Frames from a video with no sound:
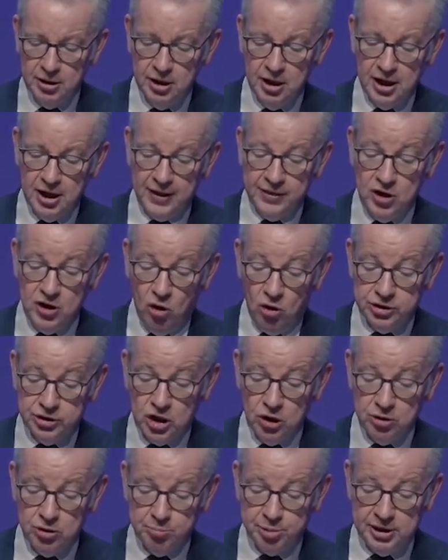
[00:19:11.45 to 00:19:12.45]
and the
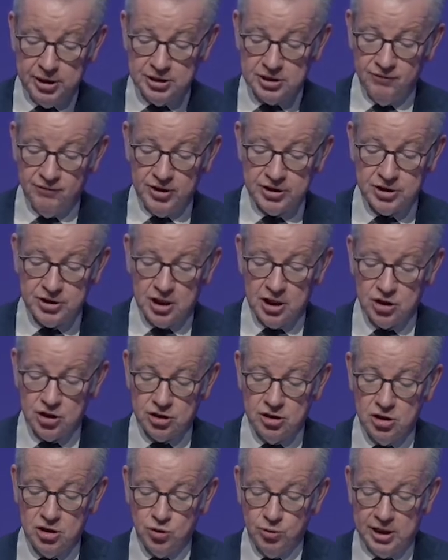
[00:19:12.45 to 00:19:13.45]
ongoing police investigation
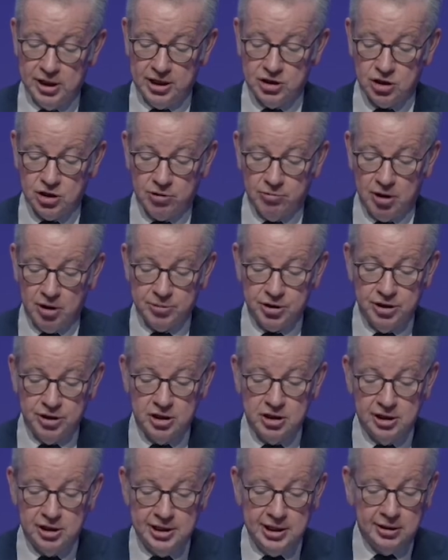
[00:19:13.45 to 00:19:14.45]
into alleged corruption and
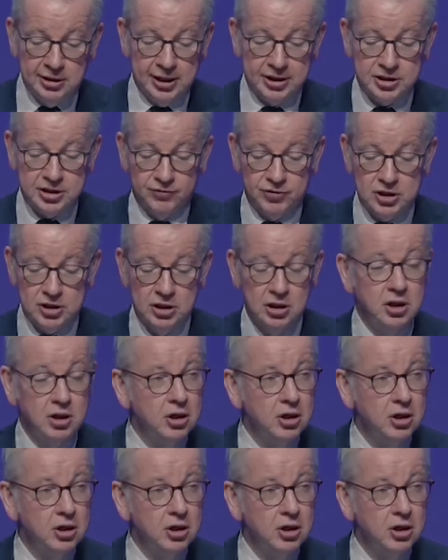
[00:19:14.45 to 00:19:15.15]
illegal activity